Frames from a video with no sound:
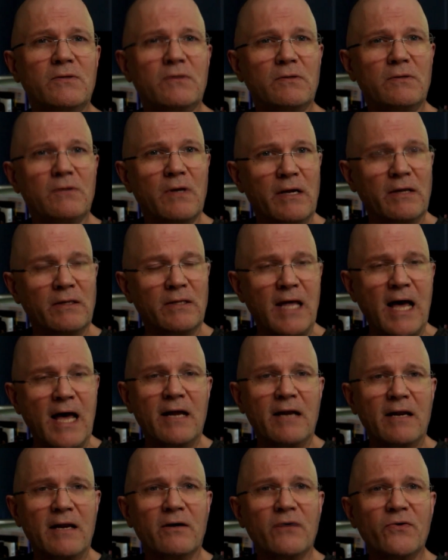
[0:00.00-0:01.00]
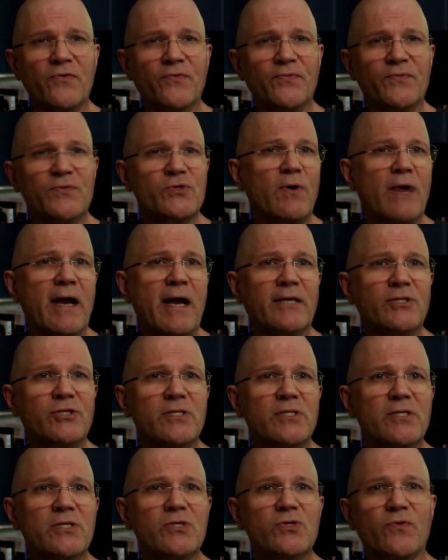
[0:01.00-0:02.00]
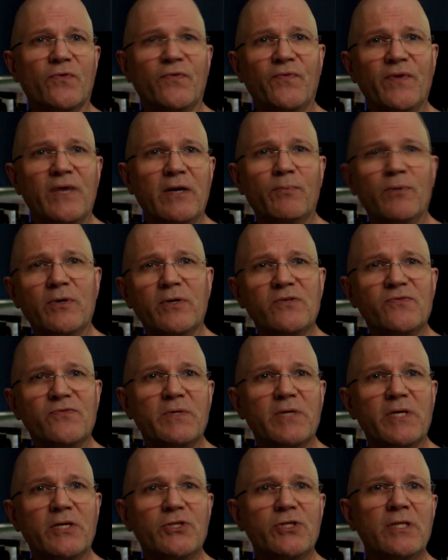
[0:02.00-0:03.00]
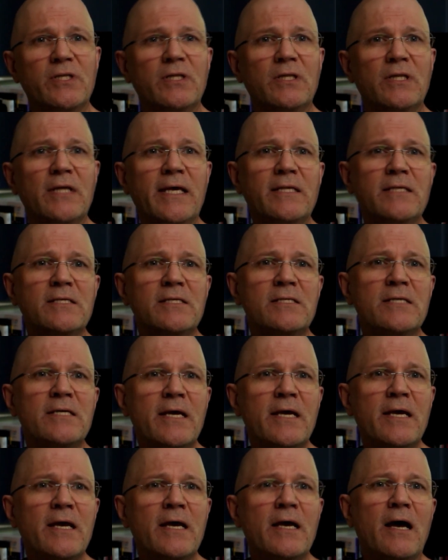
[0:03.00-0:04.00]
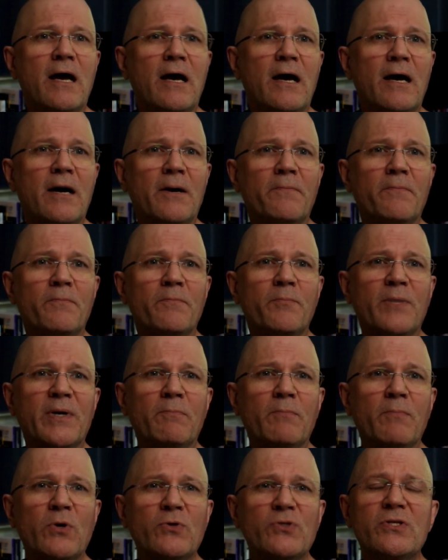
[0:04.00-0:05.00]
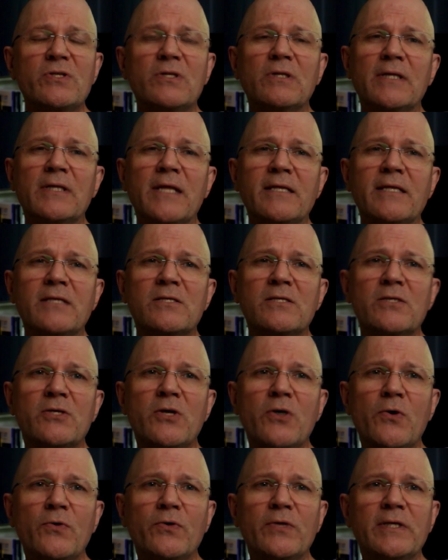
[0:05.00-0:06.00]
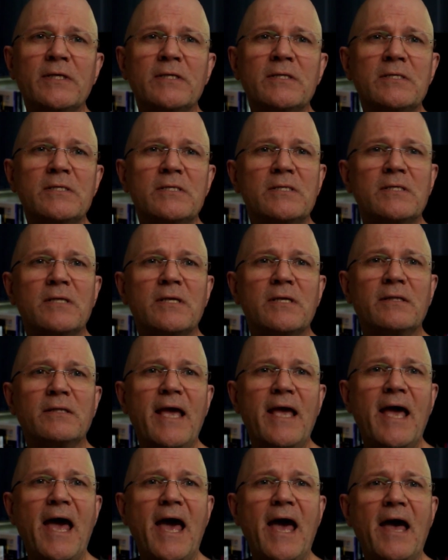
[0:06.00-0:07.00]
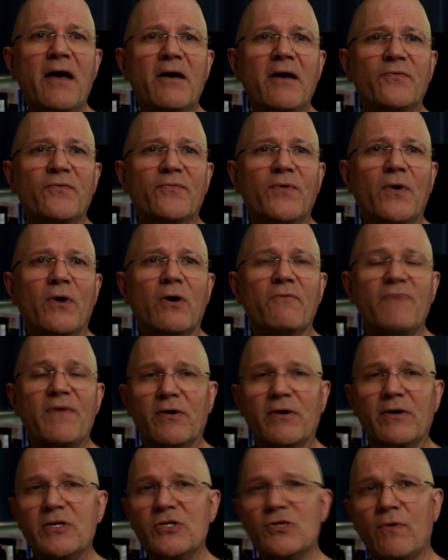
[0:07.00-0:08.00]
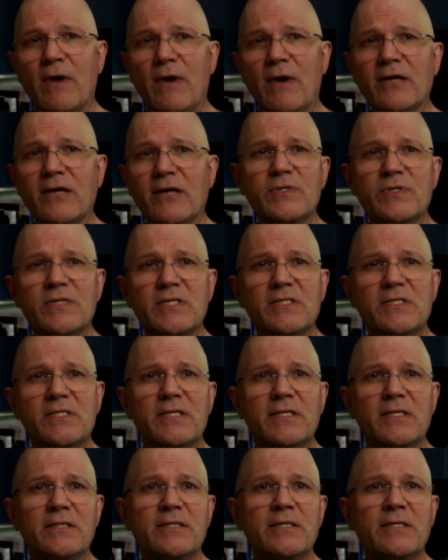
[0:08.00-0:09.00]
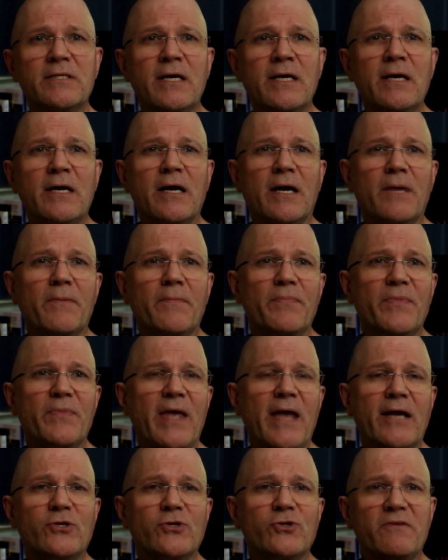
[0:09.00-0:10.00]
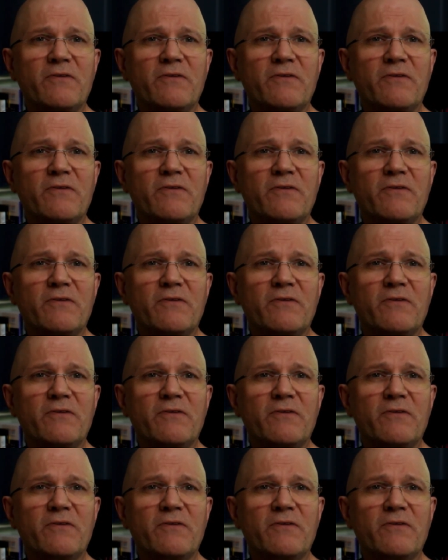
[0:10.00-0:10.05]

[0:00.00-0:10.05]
a lot of scratches or fingerprints from touching the lens. But most of the lens coatings that they have are very scratch resistant. They actually